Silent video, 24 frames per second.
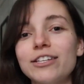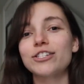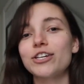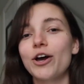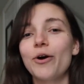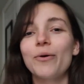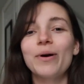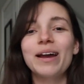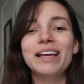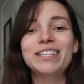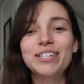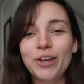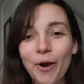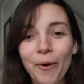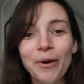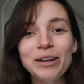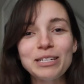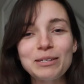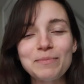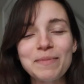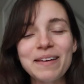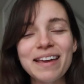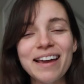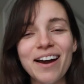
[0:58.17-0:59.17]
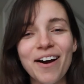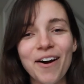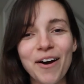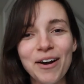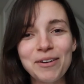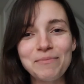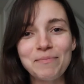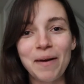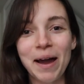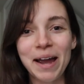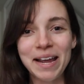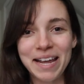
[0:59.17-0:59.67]
So it's going to be
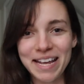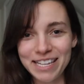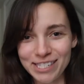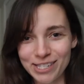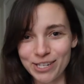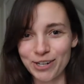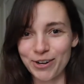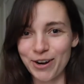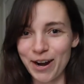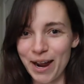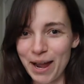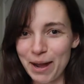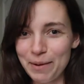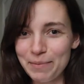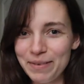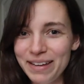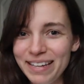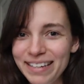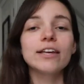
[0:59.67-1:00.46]
on my Instagram.